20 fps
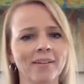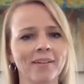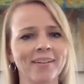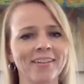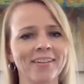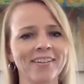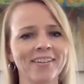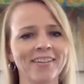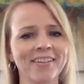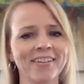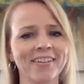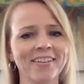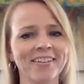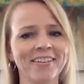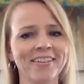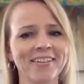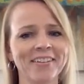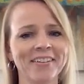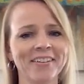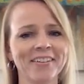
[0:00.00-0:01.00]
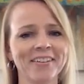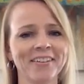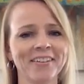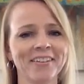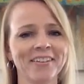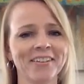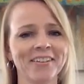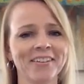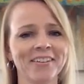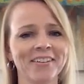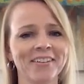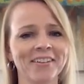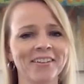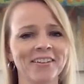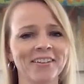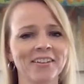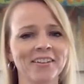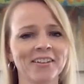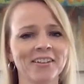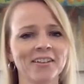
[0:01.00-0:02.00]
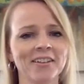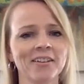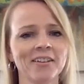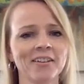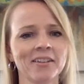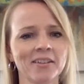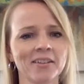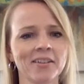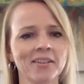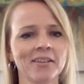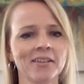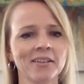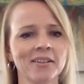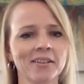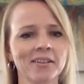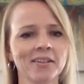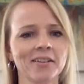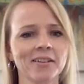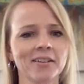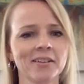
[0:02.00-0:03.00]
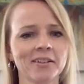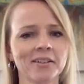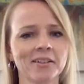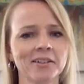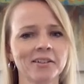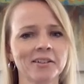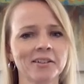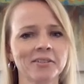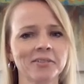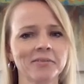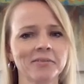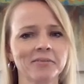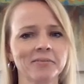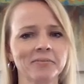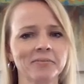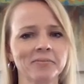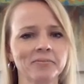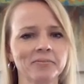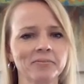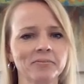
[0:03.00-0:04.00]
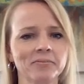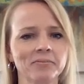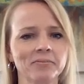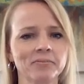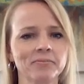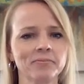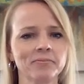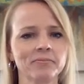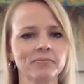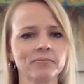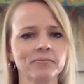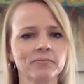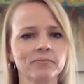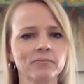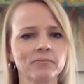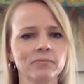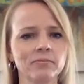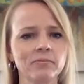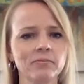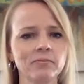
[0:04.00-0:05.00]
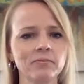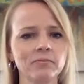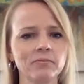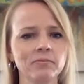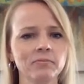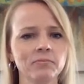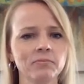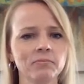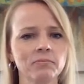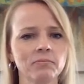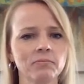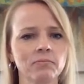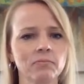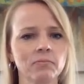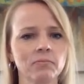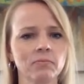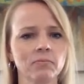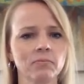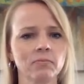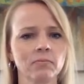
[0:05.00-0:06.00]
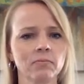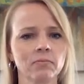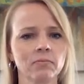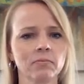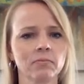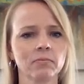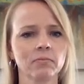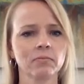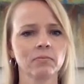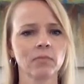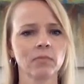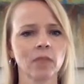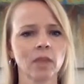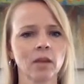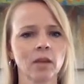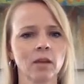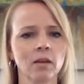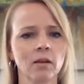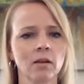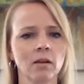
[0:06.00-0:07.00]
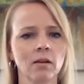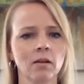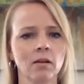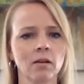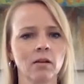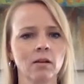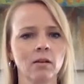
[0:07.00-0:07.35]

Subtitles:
The person shown says nothing.